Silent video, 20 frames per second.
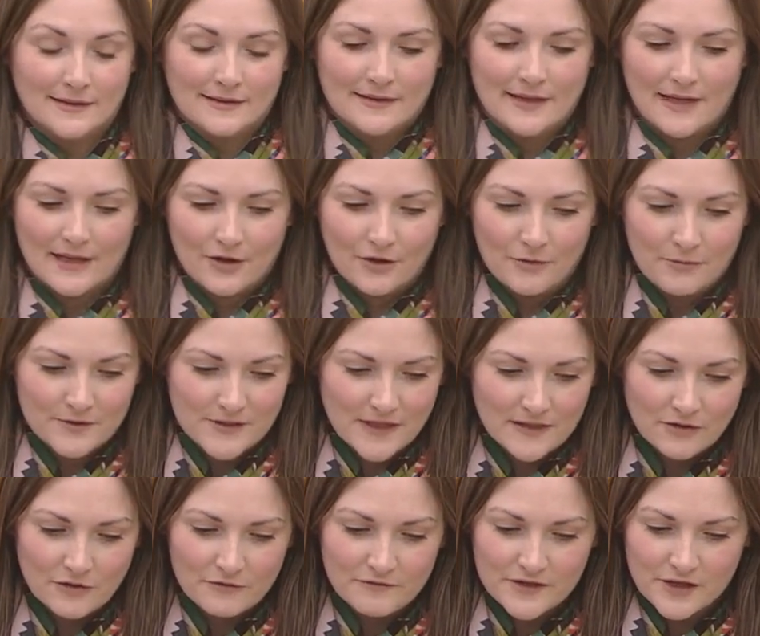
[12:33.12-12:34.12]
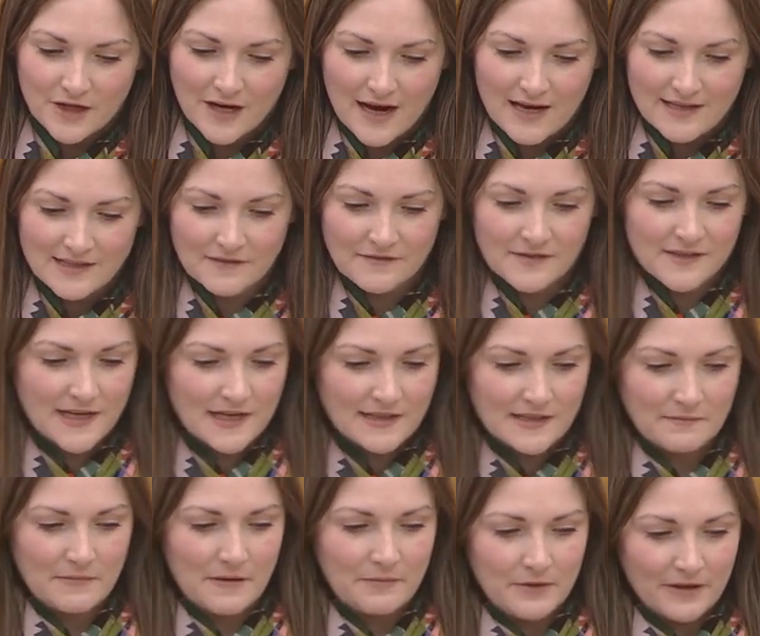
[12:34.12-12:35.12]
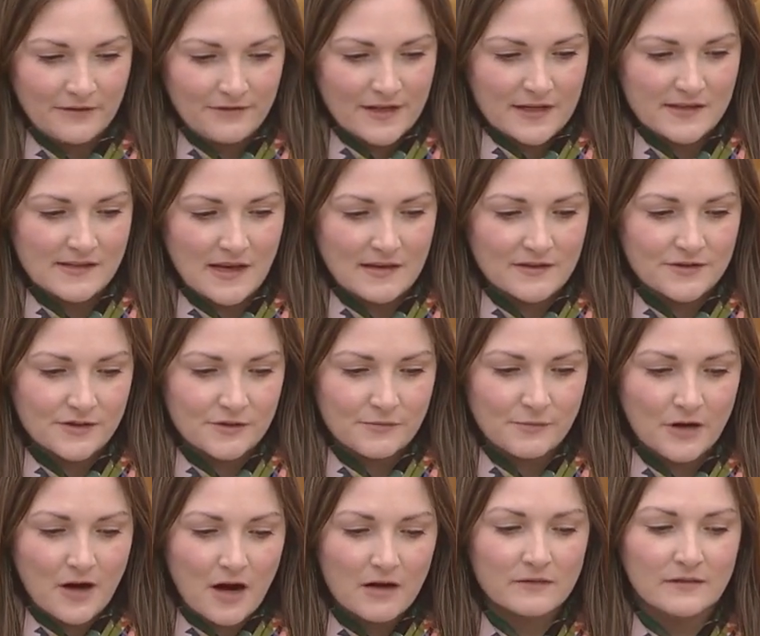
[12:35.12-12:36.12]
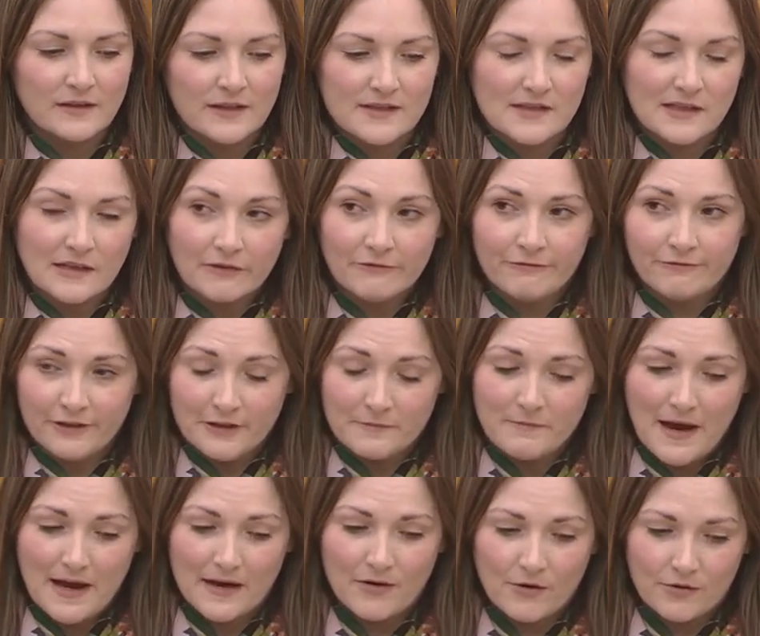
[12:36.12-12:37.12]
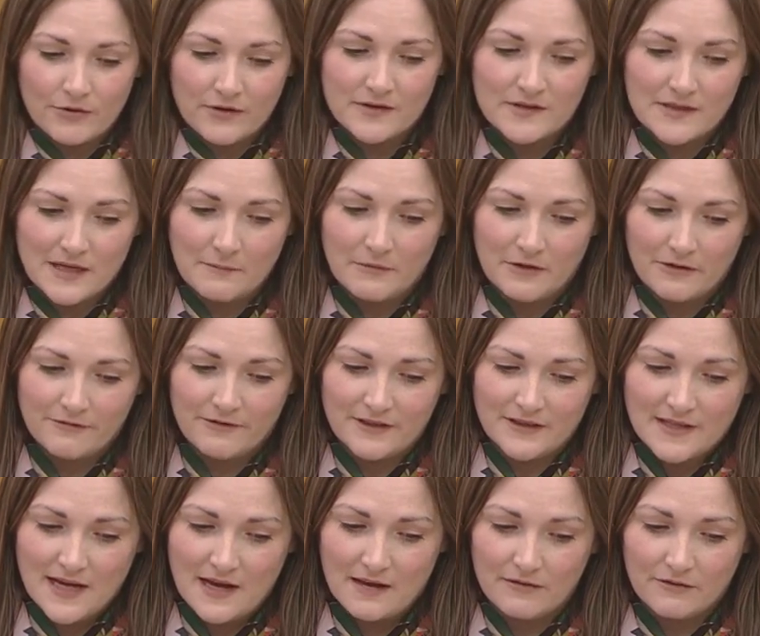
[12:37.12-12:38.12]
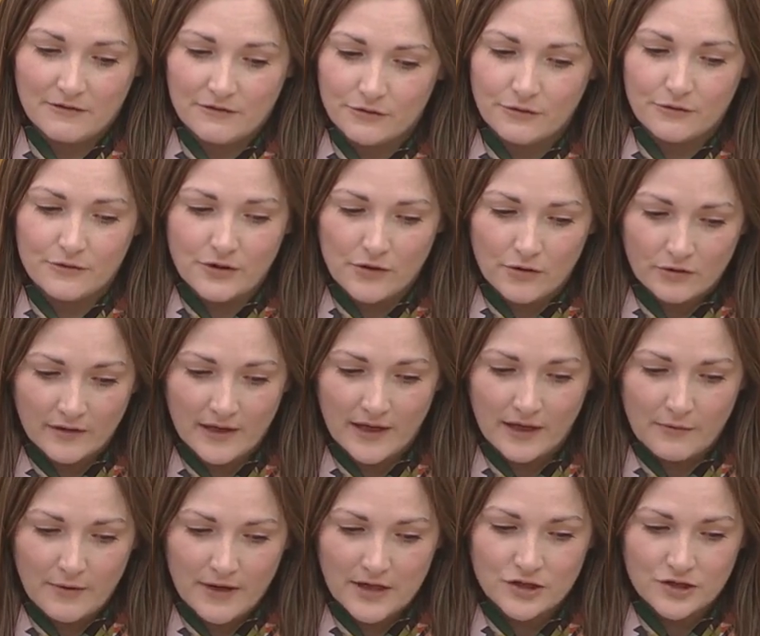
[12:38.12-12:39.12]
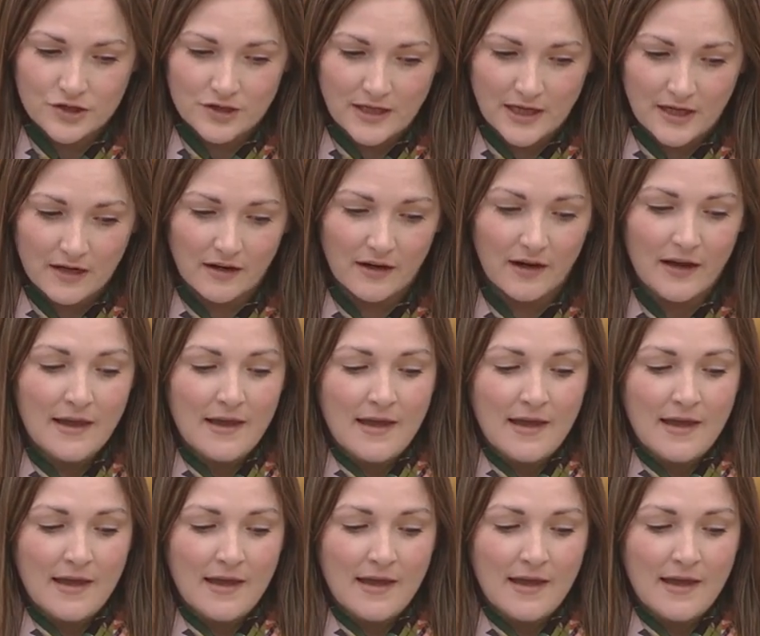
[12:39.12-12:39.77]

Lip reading: Thank you, Presiding Officer. As I've said in my previous answer, we're currently seeking feedback on the statement of intent through the online questionnaire,